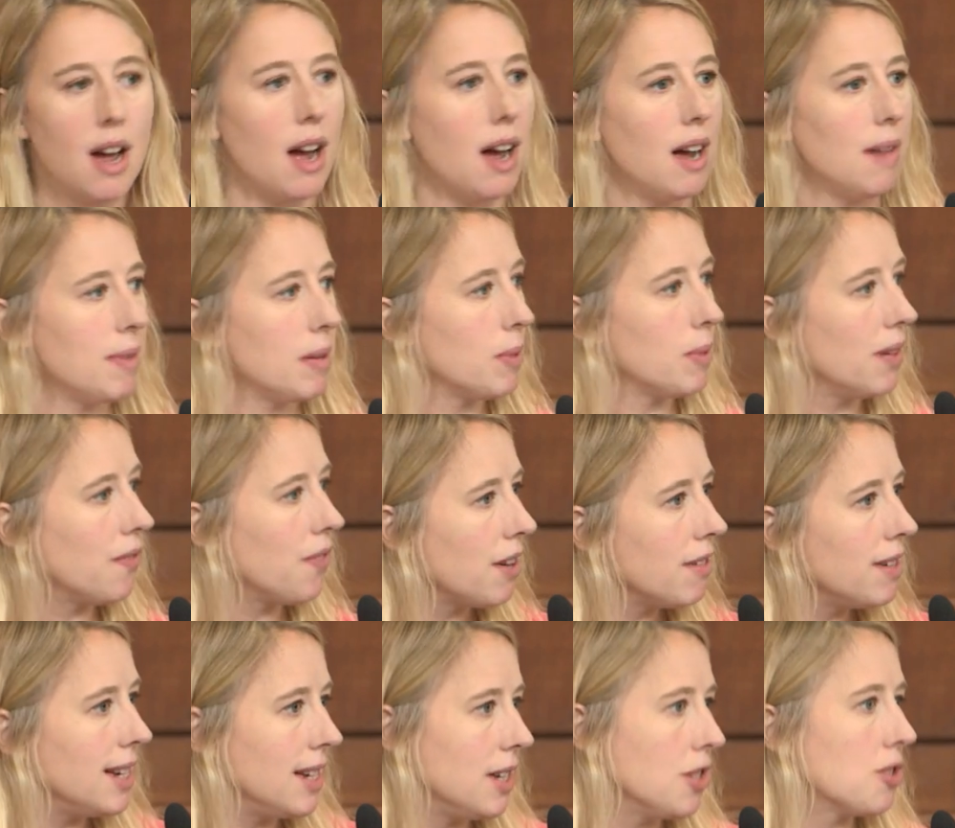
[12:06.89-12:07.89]
And we are
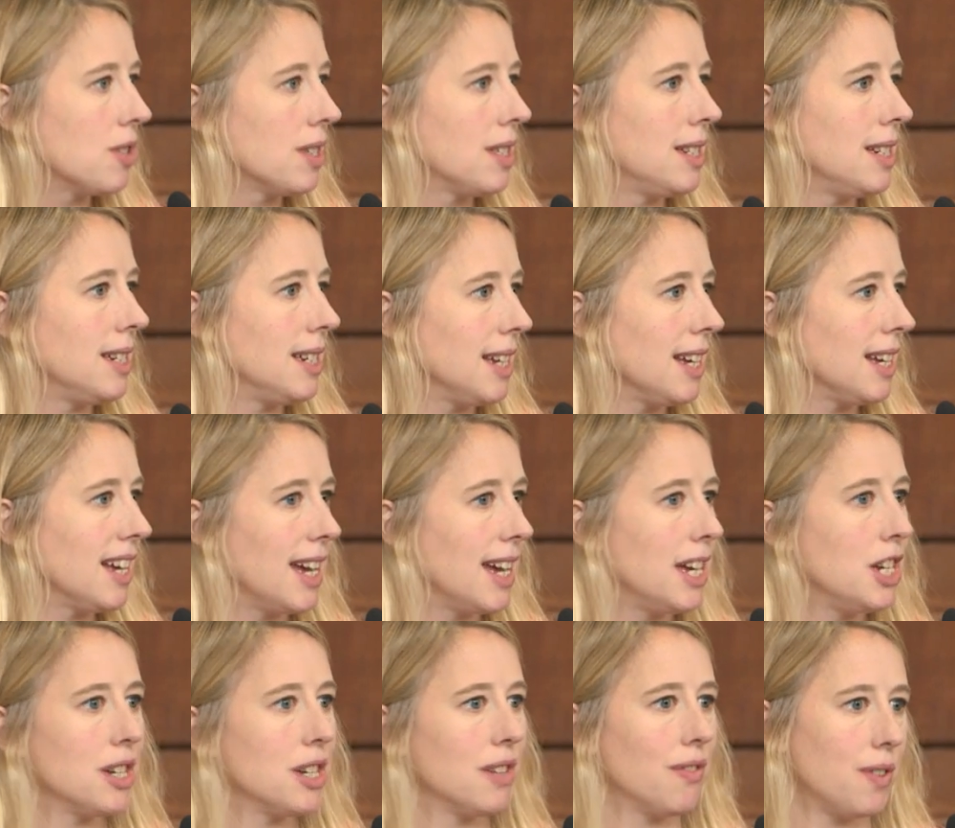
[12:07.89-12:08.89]
very interested in
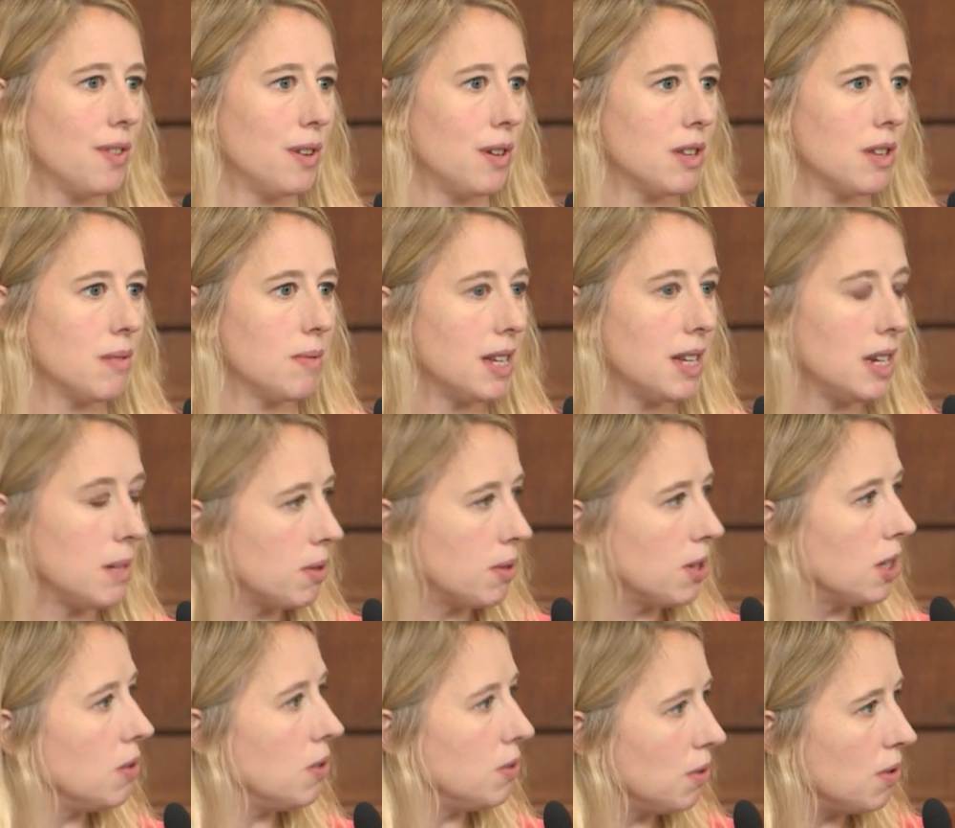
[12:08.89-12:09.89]
engaging further with
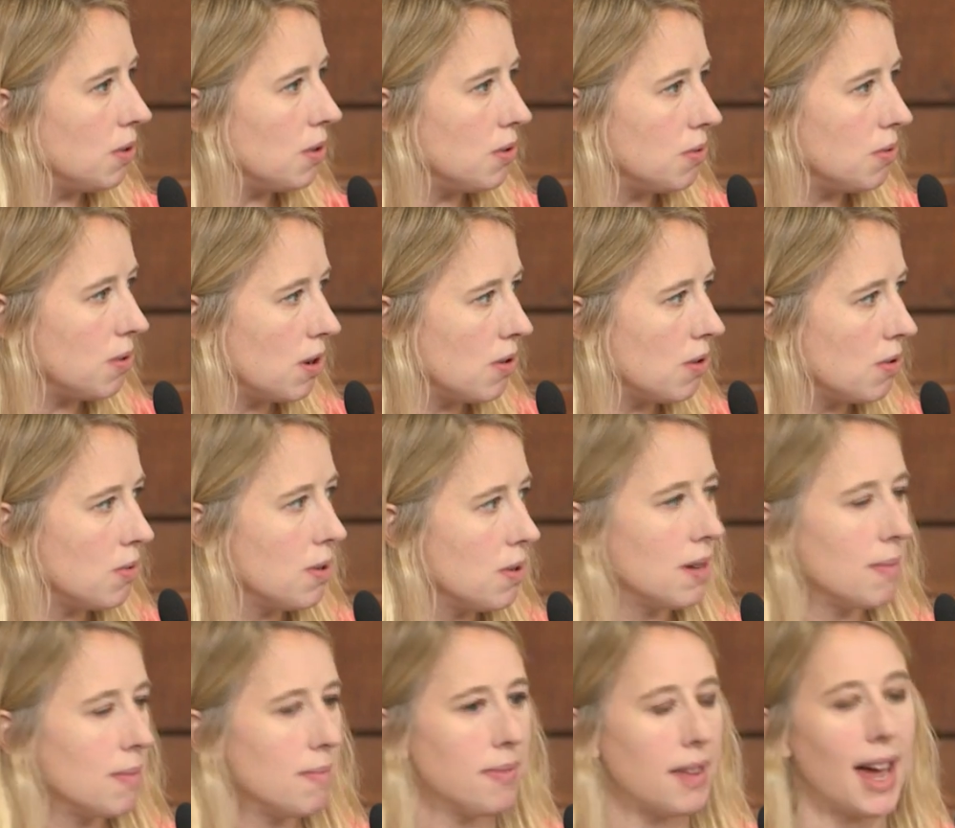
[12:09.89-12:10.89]
anybody who
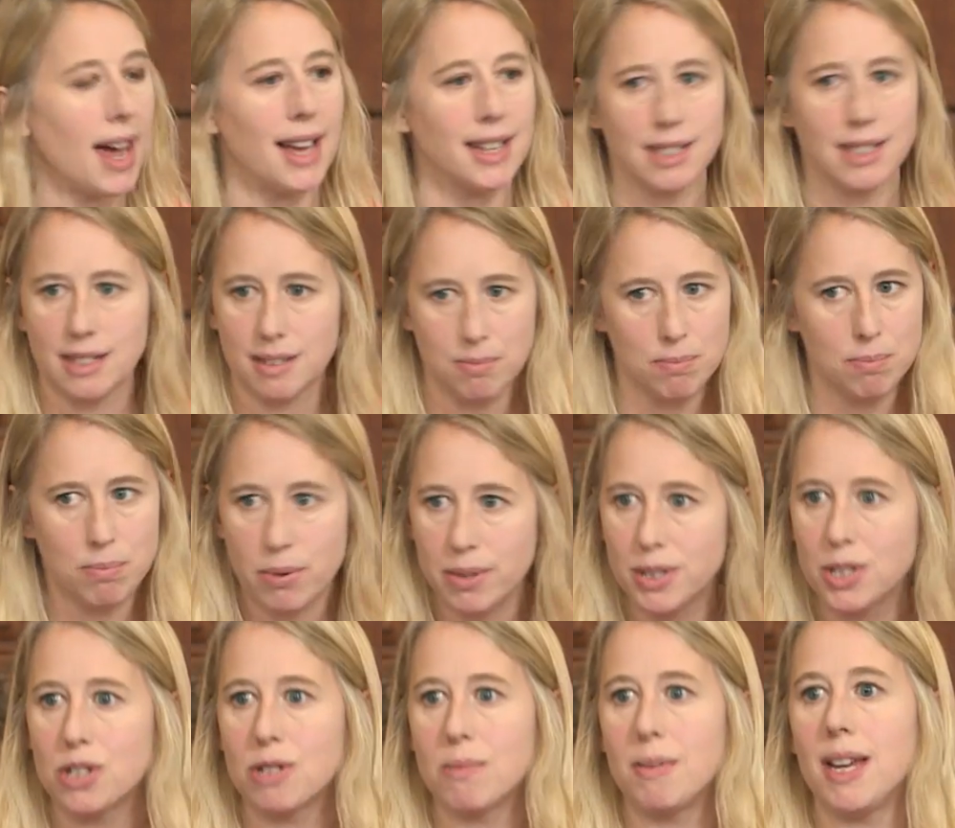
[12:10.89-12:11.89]
has
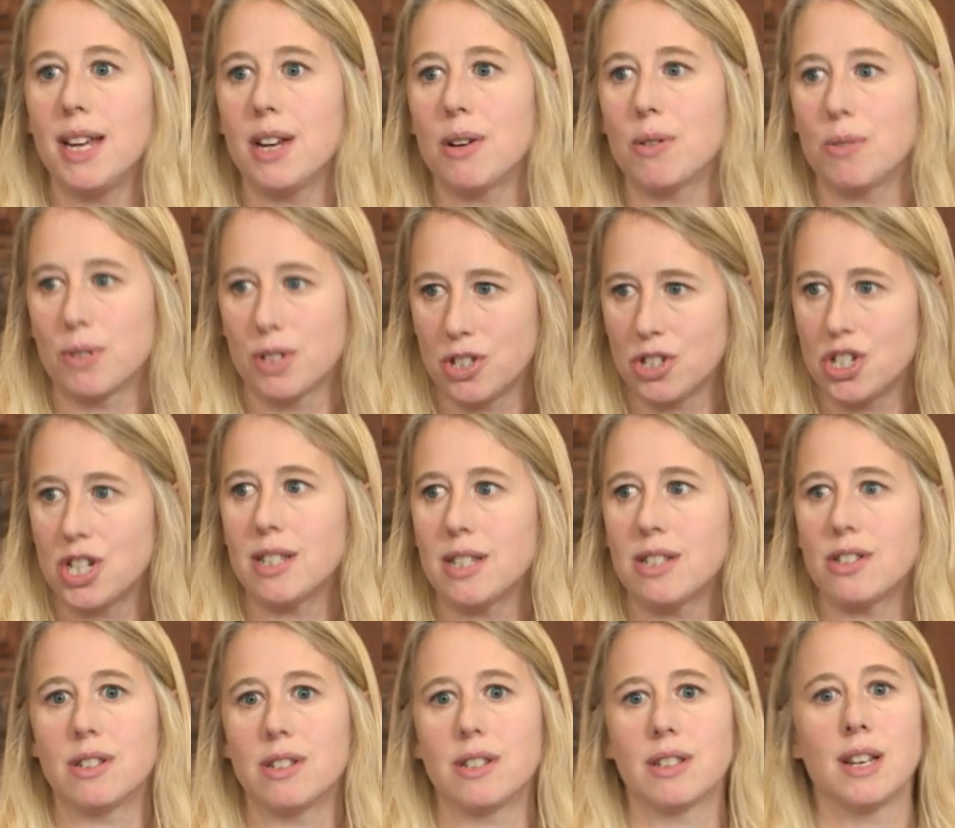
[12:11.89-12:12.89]
points to make or
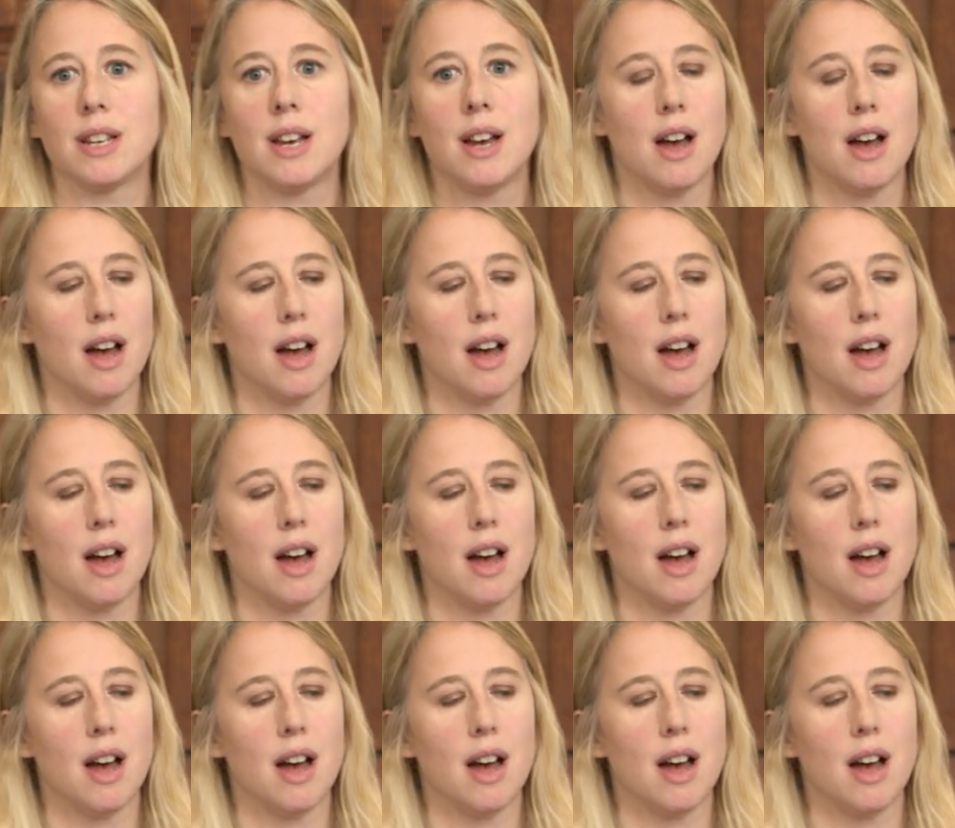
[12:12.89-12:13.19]
suggestions.